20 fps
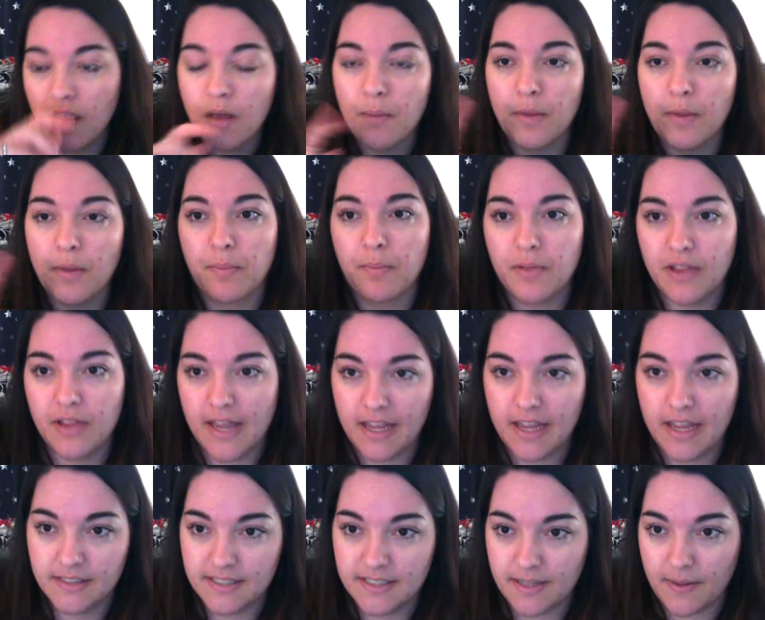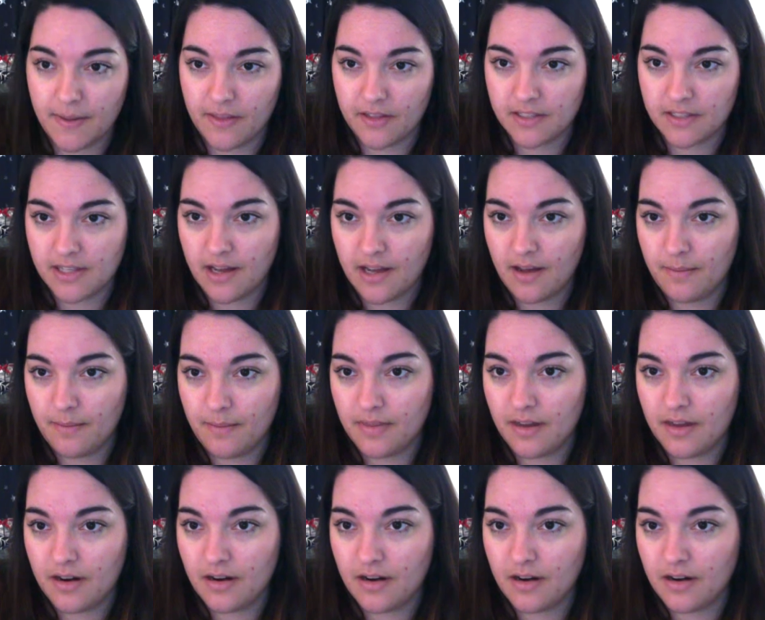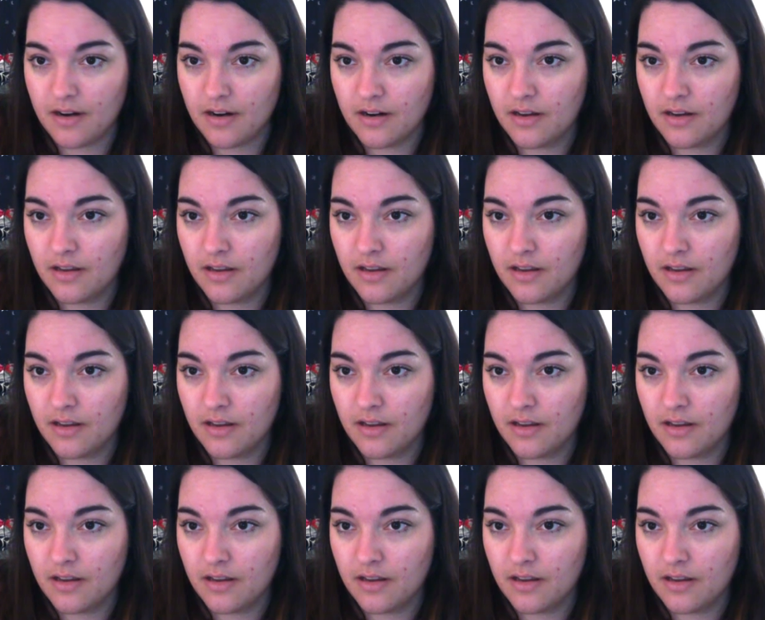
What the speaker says: My plant's up on the top there.